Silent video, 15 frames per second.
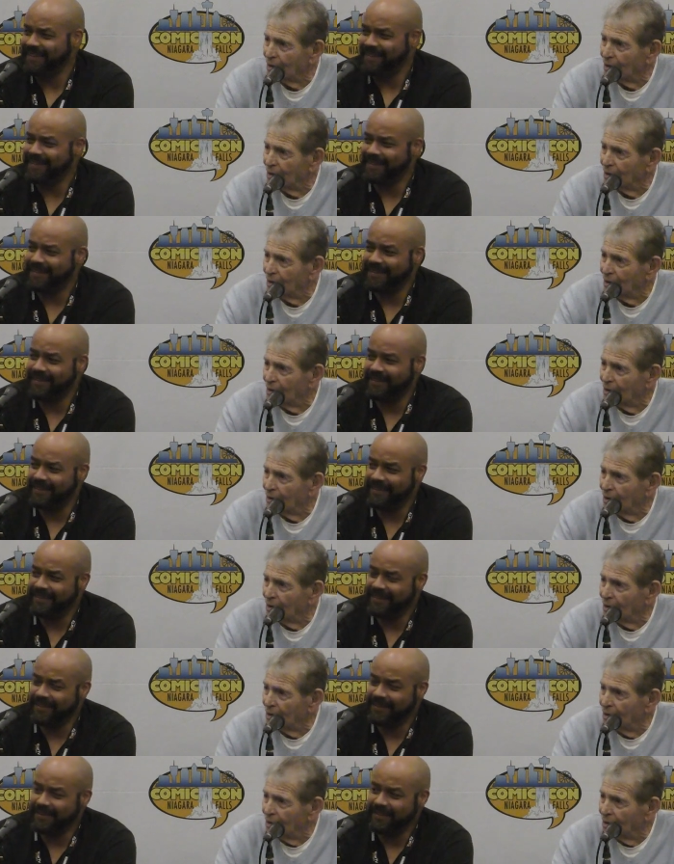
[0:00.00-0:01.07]

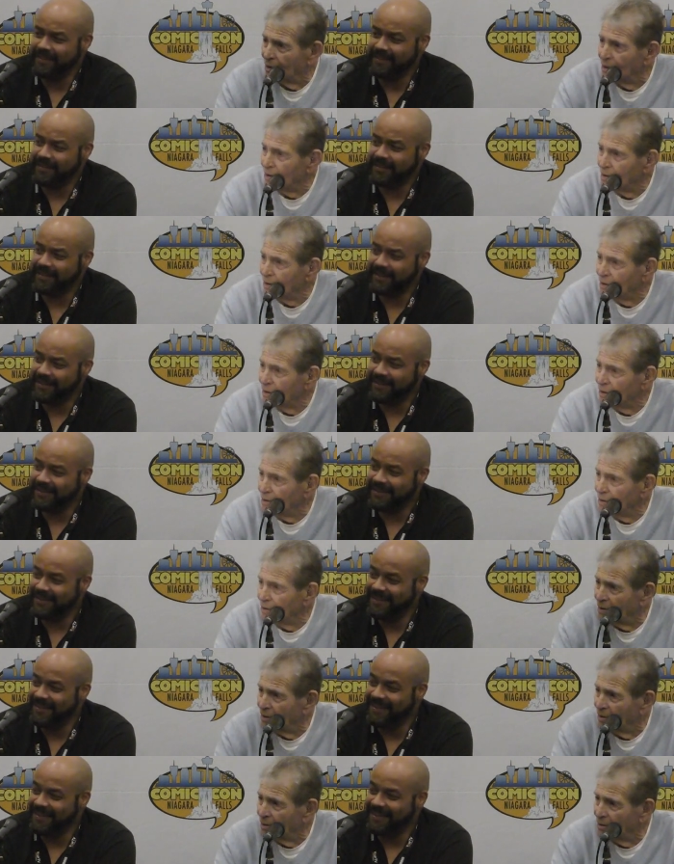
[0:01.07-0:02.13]

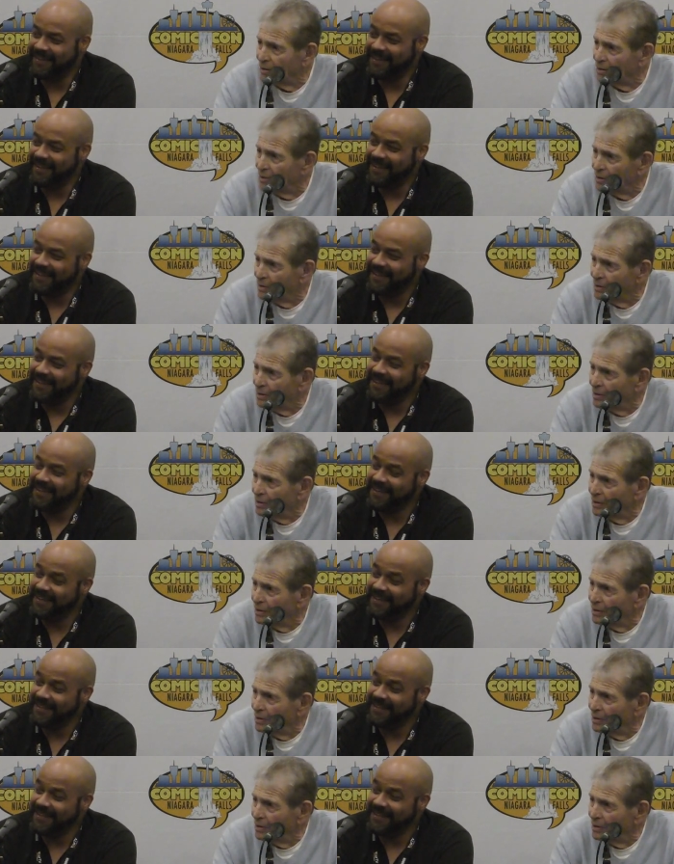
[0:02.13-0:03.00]
No one is speaking in this clip.